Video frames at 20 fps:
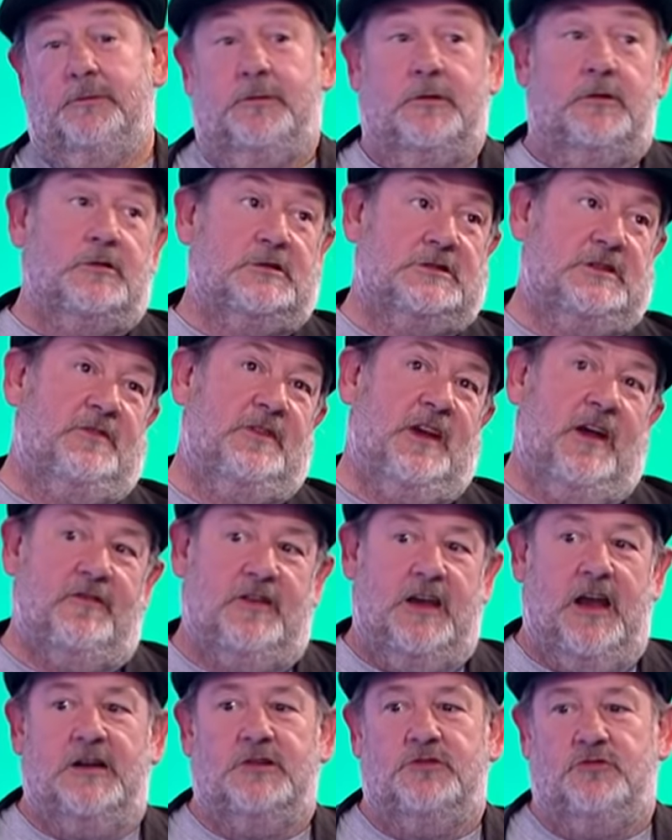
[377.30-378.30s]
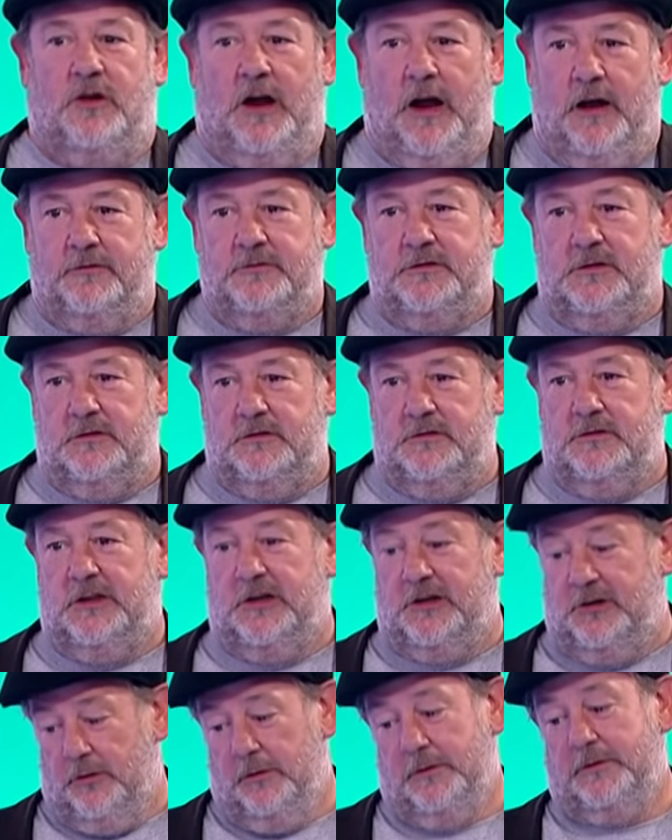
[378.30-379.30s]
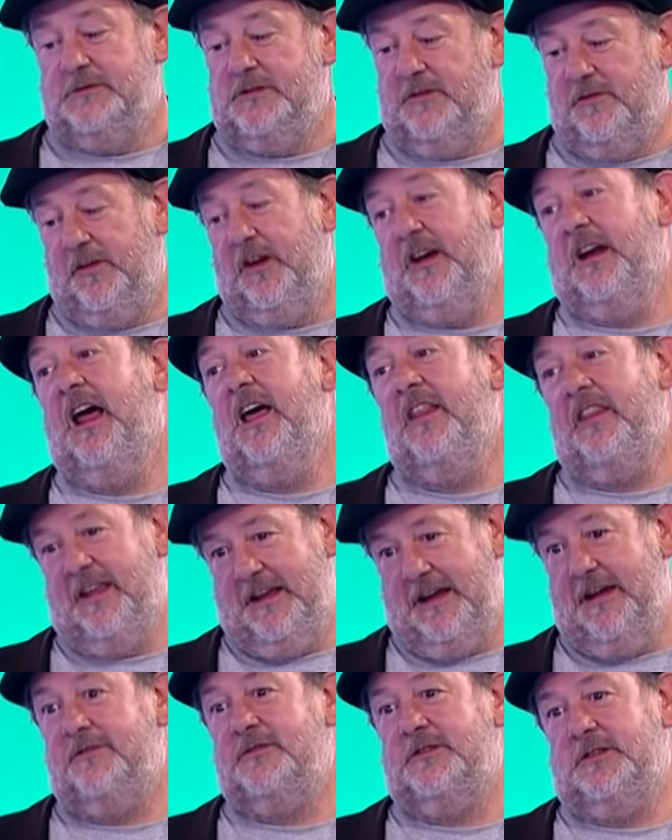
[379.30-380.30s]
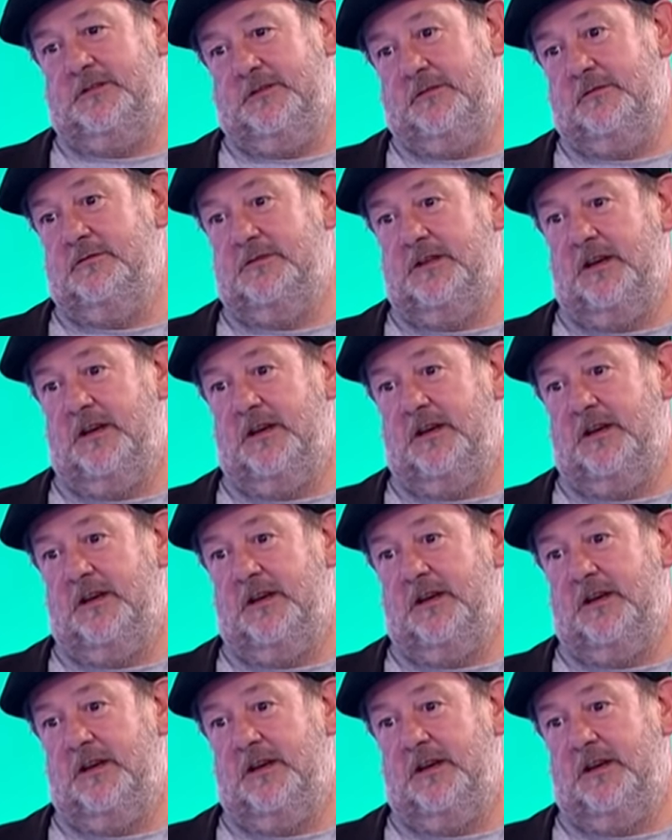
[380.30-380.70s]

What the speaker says: because if you have guests around, you don't want to feel like they have to use